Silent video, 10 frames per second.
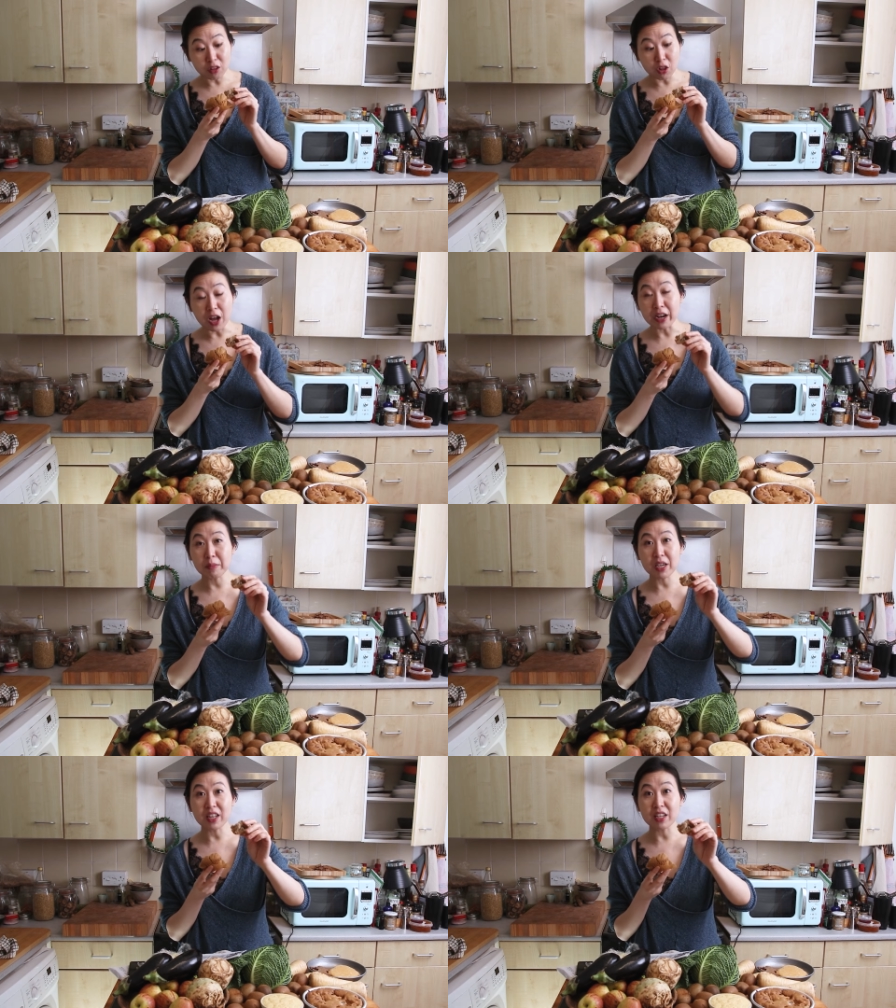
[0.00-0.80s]
a lot.
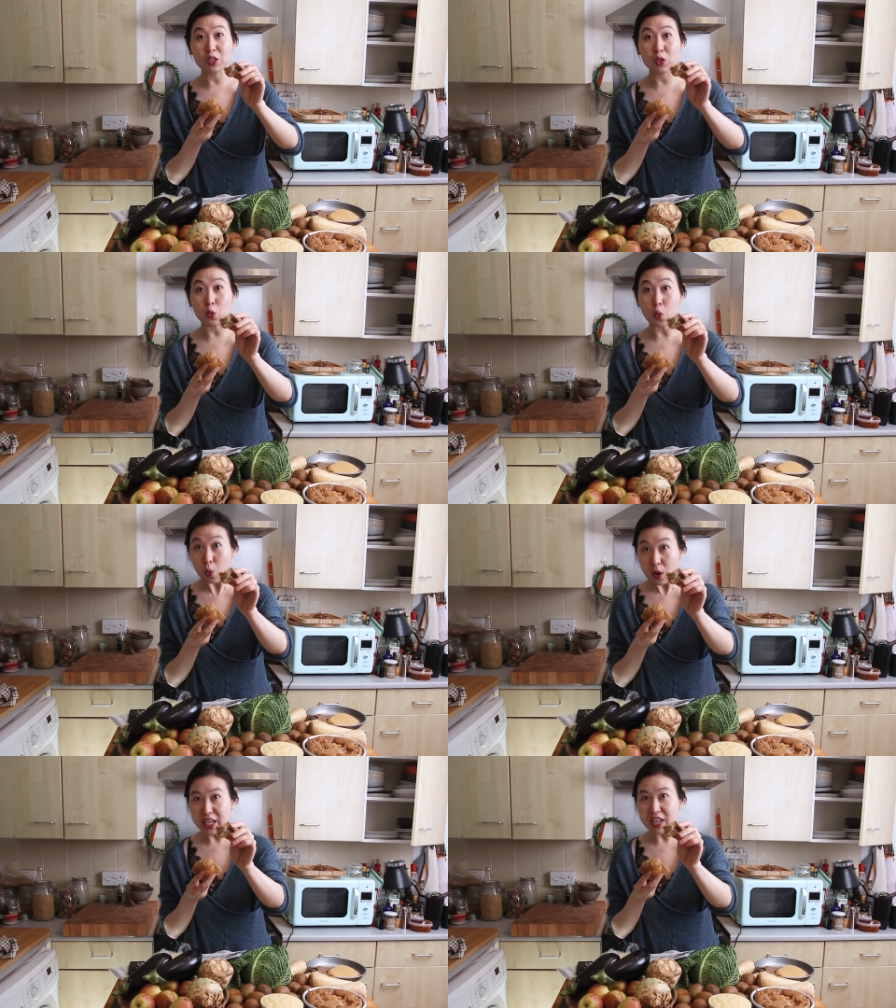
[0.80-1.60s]
I mean, it is
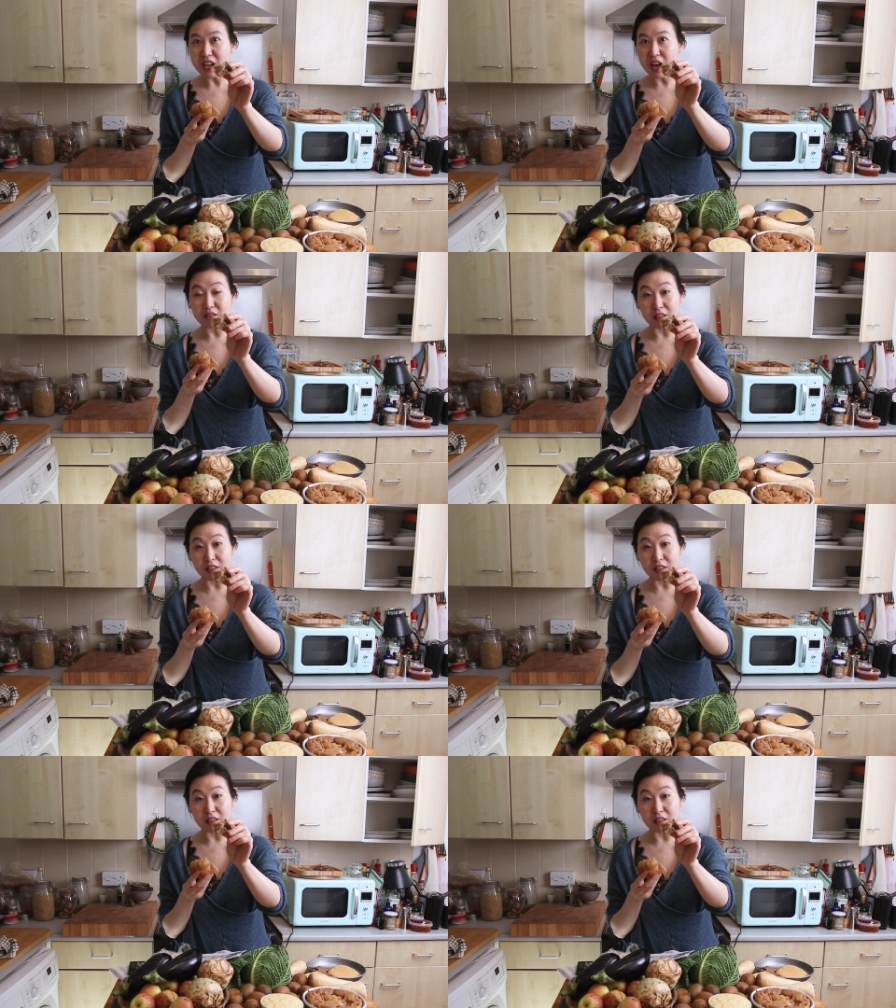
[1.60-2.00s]
quite a